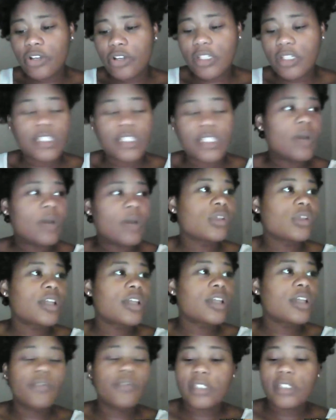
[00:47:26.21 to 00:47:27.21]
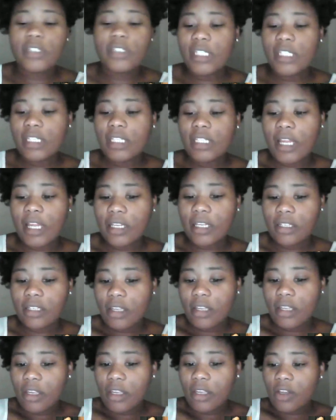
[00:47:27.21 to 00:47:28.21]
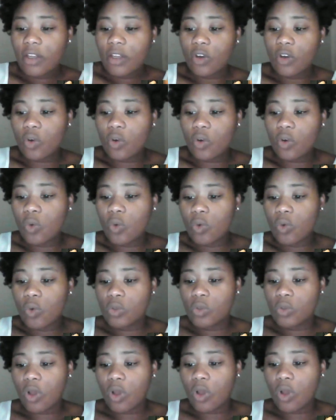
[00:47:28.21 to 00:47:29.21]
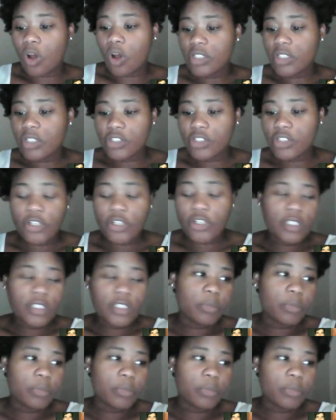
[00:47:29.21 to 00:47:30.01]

and I would love to see like a cool alternate jersey.